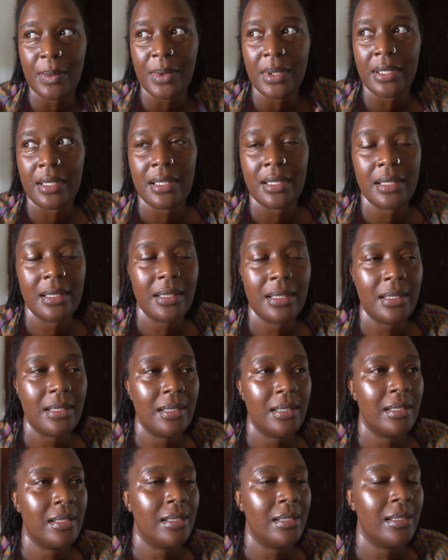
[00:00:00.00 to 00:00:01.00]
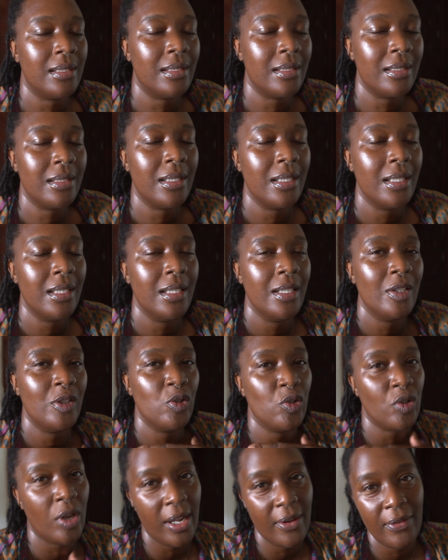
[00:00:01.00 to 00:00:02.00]
was to
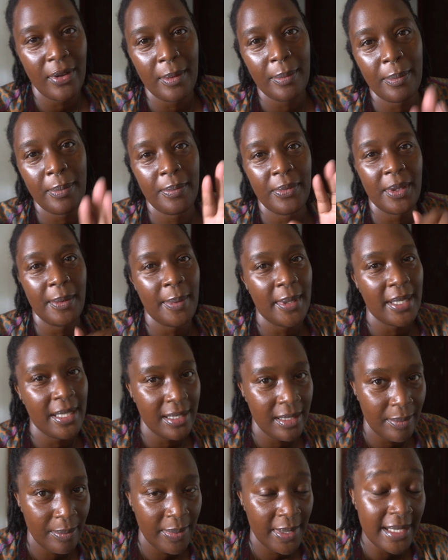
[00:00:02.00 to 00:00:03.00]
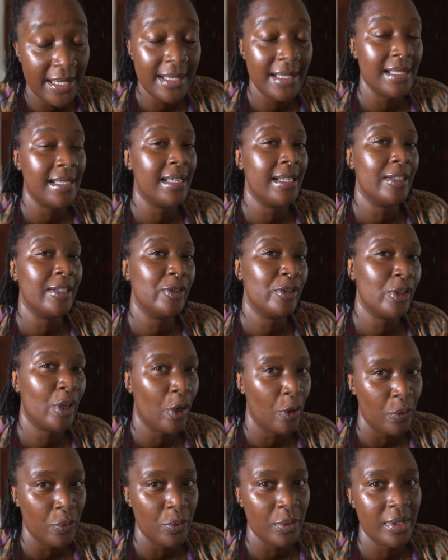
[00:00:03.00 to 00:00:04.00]
drive up the P- PCH
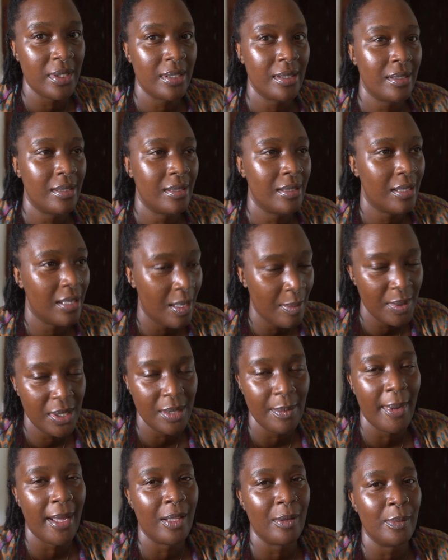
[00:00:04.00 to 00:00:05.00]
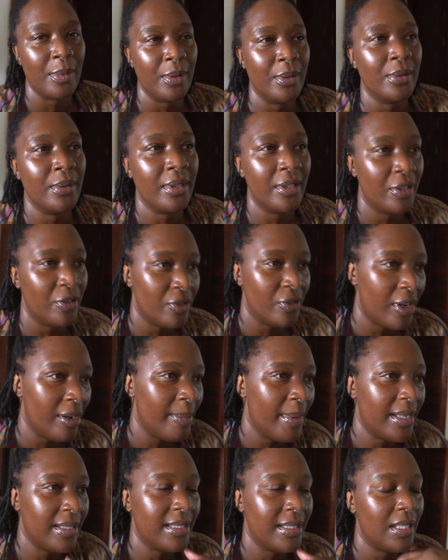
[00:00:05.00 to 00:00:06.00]
coast up to Malibu and then drive
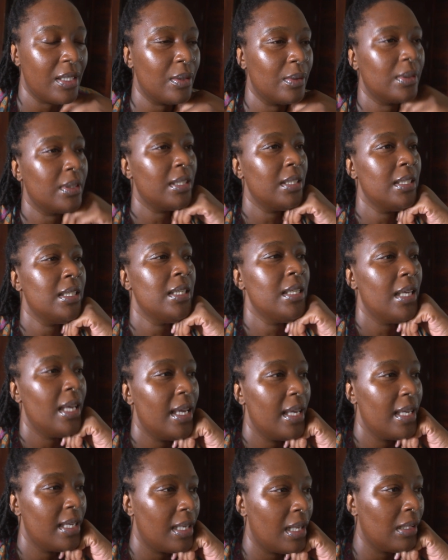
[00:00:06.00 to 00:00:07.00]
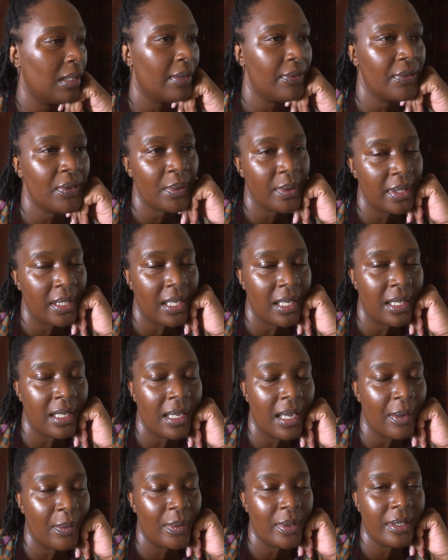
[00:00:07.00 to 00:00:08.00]
back down. And I love doing
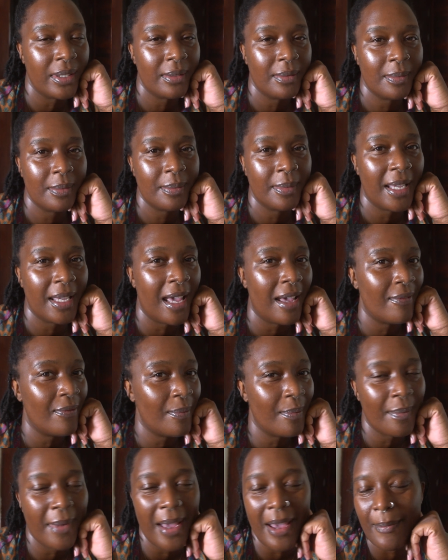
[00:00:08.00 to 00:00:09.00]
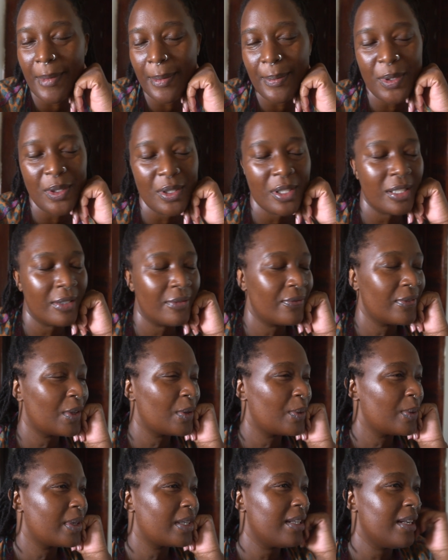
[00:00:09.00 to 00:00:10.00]
that. I would we have have my music
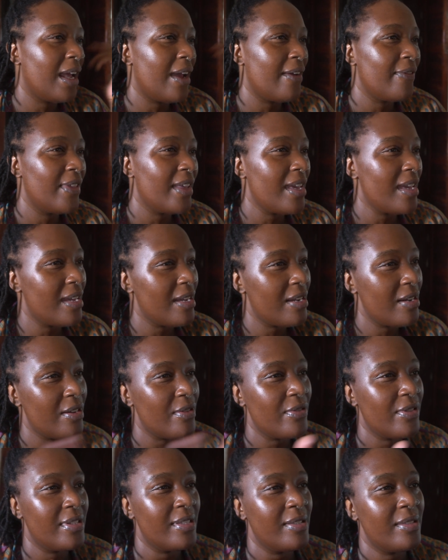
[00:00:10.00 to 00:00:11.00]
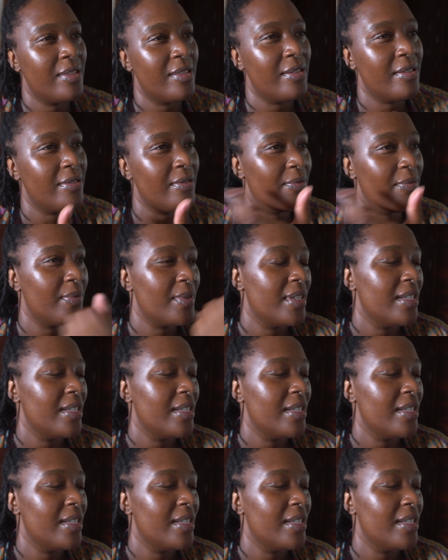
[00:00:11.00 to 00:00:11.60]
flowing, have the air, the, the